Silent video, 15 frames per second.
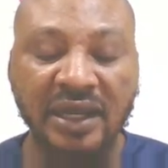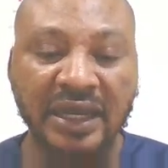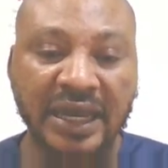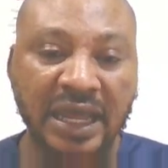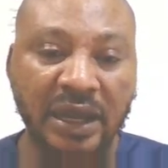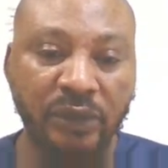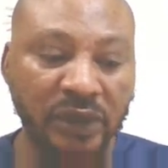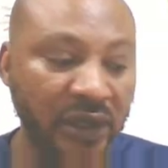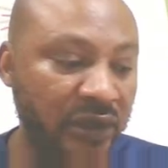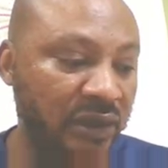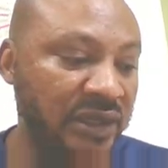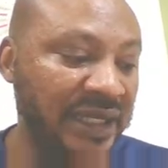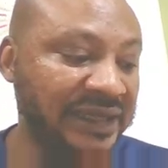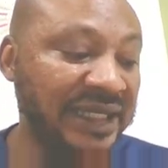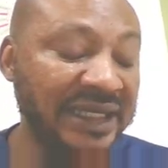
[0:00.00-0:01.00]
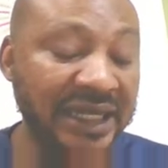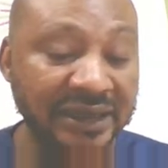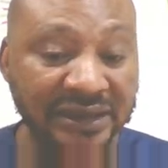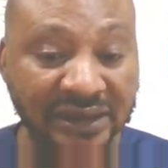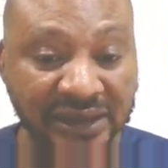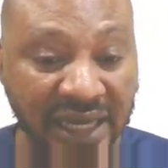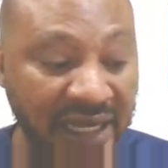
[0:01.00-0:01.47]
Now click on it. As soon
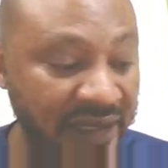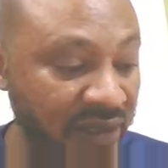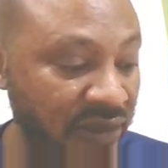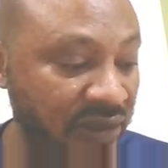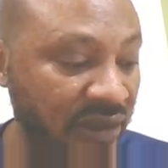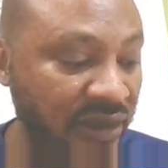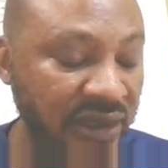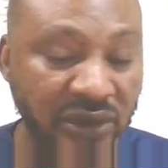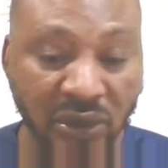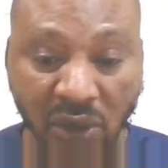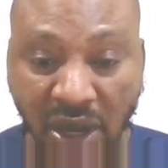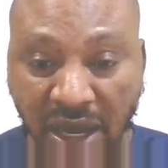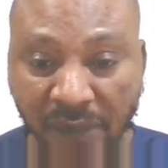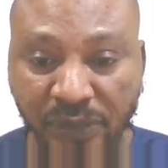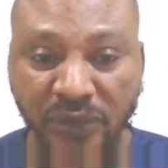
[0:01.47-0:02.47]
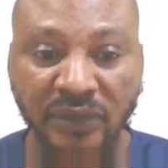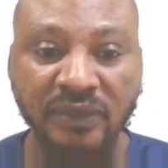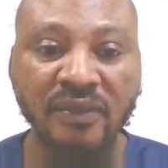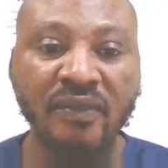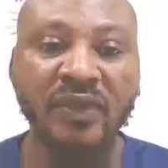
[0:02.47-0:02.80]
as I click on it, what happened?